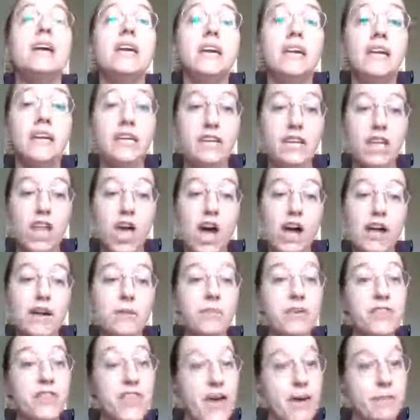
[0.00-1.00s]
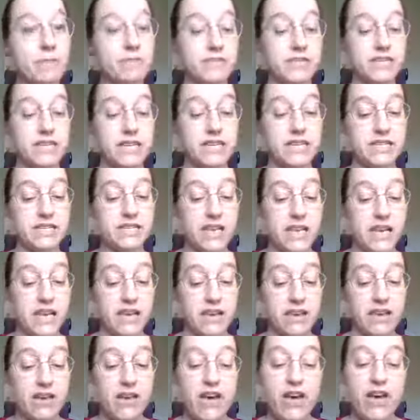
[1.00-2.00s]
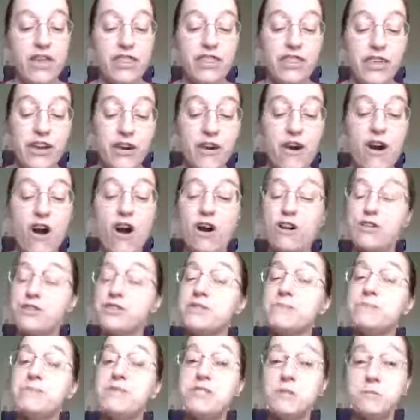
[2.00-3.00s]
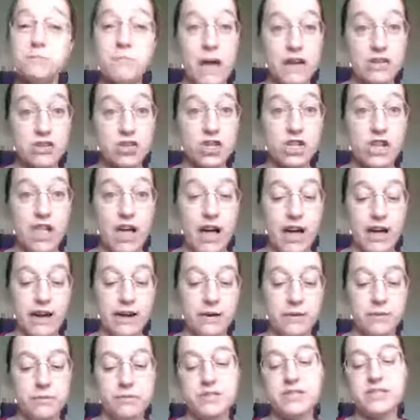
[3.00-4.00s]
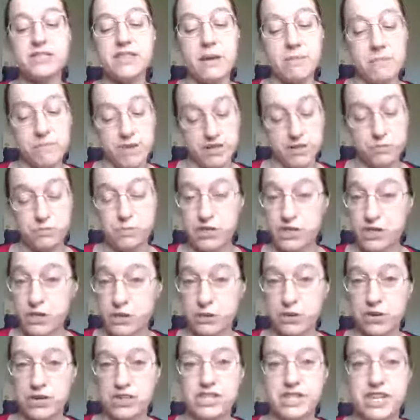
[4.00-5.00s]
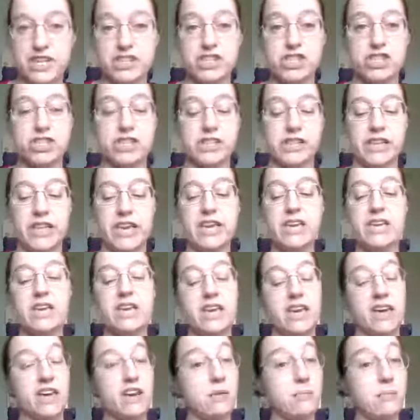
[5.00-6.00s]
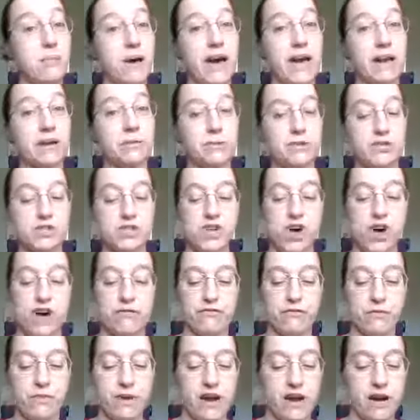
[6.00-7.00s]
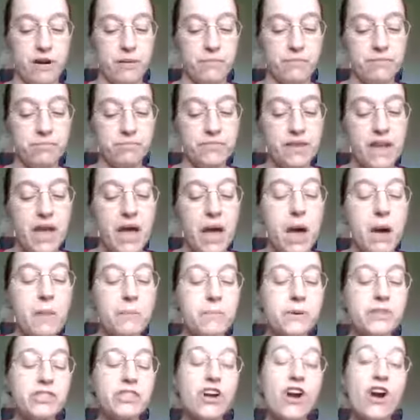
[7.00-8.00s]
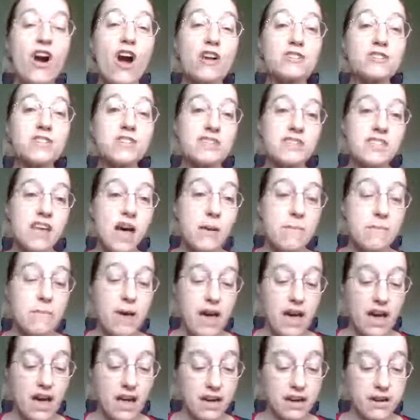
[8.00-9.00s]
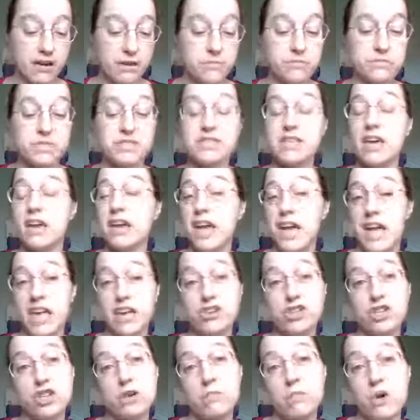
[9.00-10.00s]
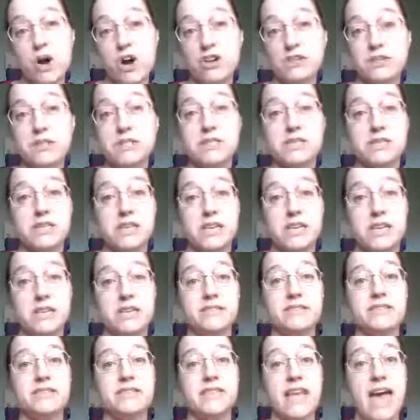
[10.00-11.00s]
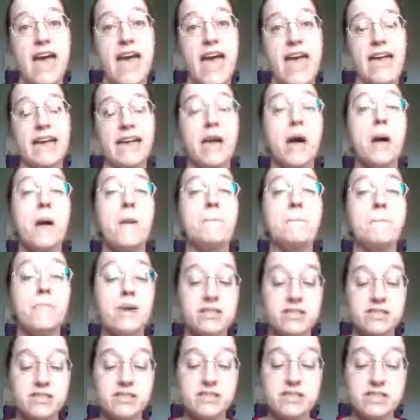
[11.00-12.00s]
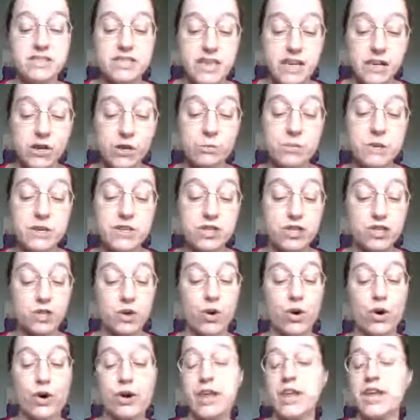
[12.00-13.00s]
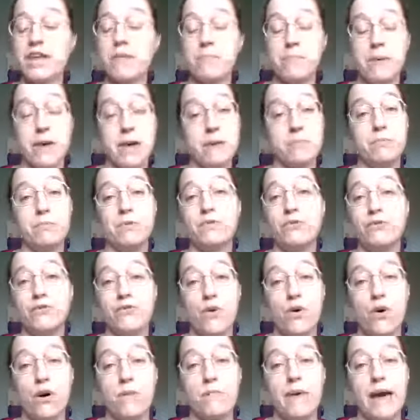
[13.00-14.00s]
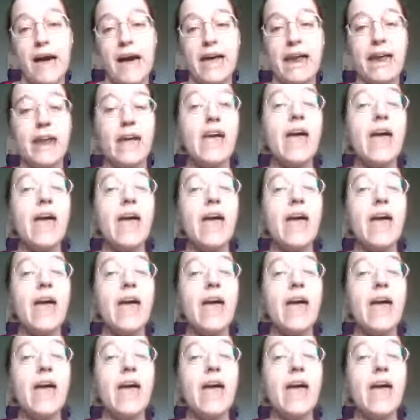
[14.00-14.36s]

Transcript: In line with MTD, there are some special items that must be stored digitally in compatible software, but there are some items that HMRC say must still be stored in paper format,